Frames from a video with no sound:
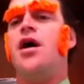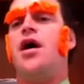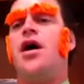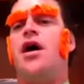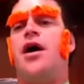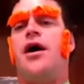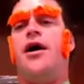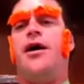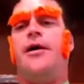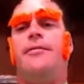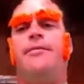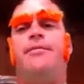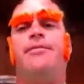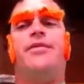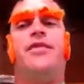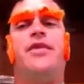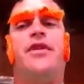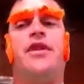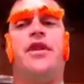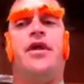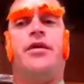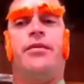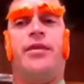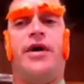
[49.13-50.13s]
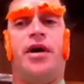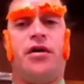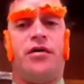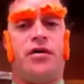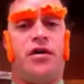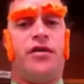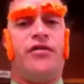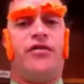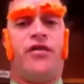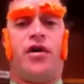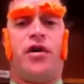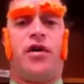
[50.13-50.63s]
The
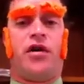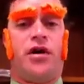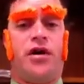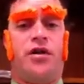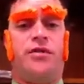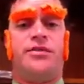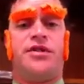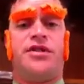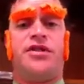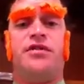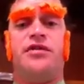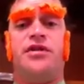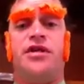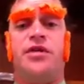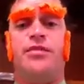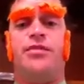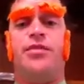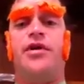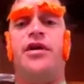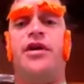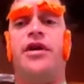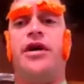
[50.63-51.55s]
amount of REM sleep